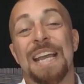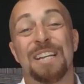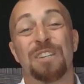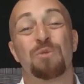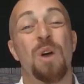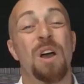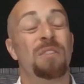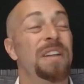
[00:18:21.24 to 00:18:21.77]
He
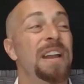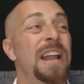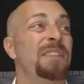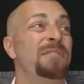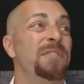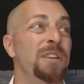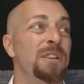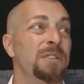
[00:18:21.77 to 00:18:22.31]
got 12 and
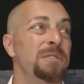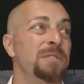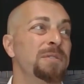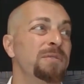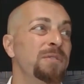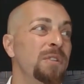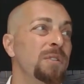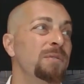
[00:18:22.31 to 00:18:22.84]
a half
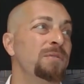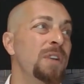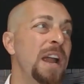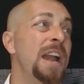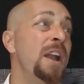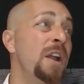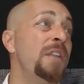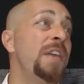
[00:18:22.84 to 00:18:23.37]
years for,
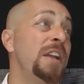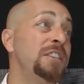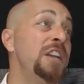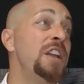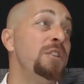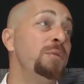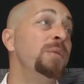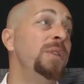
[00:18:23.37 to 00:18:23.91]
for and
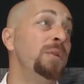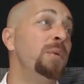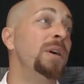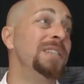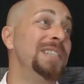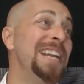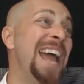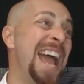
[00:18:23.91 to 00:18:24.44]
that genuinely
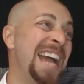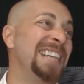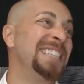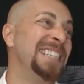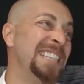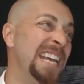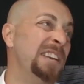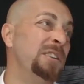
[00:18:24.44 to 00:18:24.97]
was an
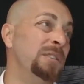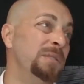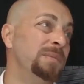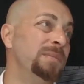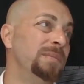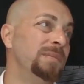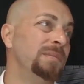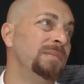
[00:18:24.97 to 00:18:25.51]

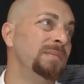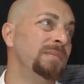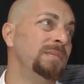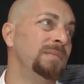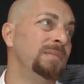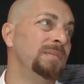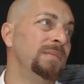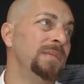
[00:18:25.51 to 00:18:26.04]
accidental.
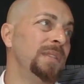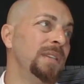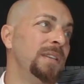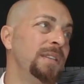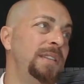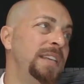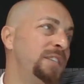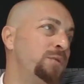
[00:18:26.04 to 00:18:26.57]

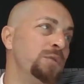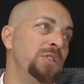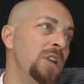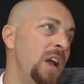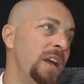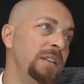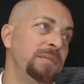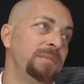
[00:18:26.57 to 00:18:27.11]
This
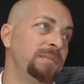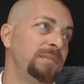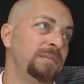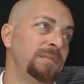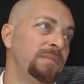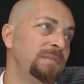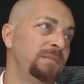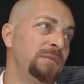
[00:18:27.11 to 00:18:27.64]
was not.
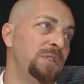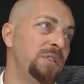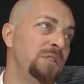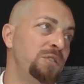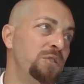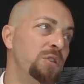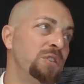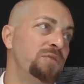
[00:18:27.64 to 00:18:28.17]

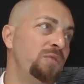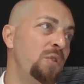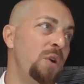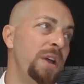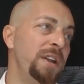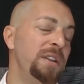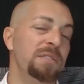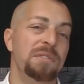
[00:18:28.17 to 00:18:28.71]
Hmm. George
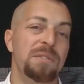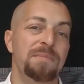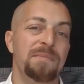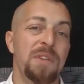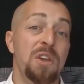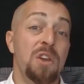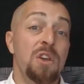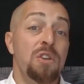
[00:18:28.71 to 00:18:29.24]
Floyd,
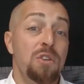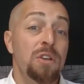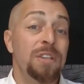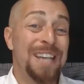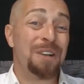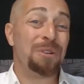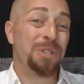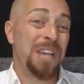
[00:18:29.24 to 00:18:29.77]
you
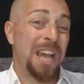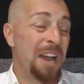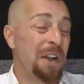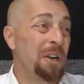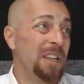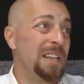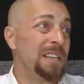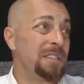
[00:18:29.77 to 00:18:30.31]
could say it was
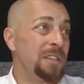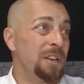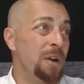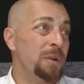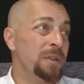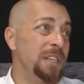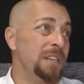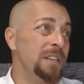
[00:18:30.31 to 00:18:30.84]
careless.
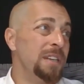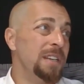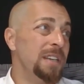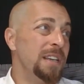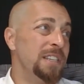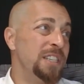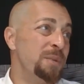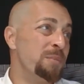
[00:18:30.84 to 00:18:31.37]
You know, is it
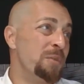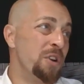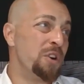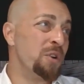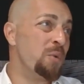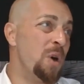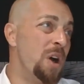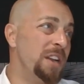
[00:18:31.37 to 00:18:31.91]
is it
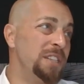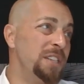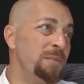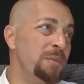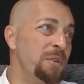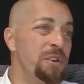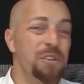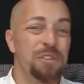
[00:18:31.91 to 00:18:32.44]
murder one? Is
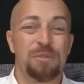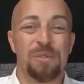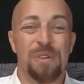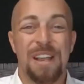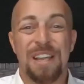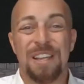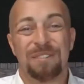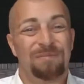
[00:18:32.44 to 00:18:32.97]
it murder
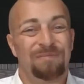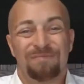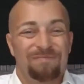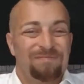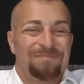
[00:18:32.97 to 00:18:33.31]
three?